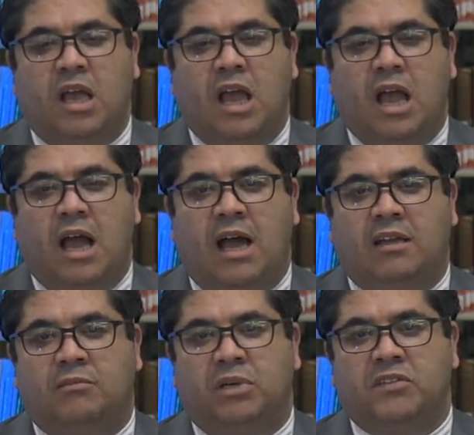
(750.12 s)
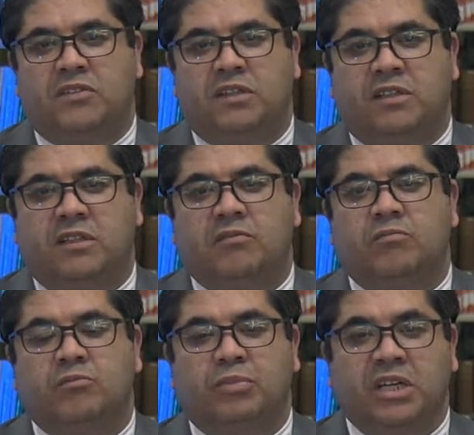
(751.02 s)
and basically
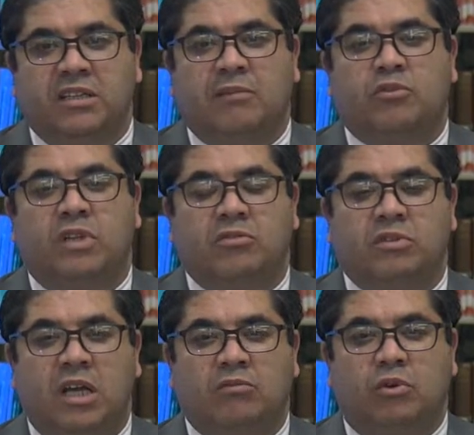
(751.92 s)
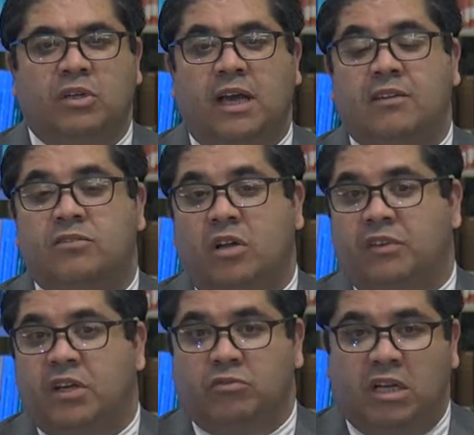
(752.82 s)
bring them to the real world and
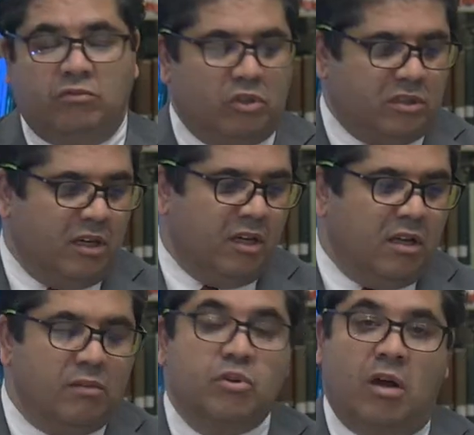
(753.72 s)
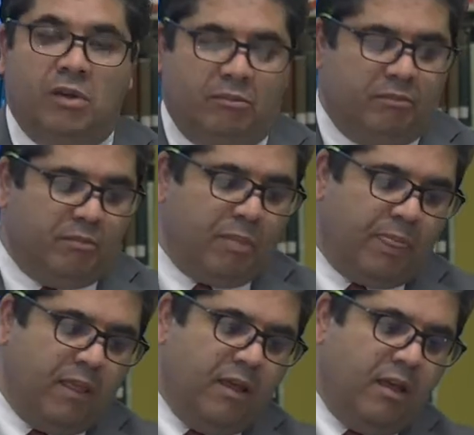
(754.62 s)
solving a real world problem.
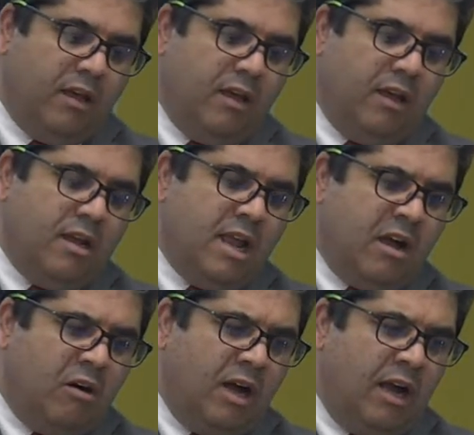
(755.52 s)
Now,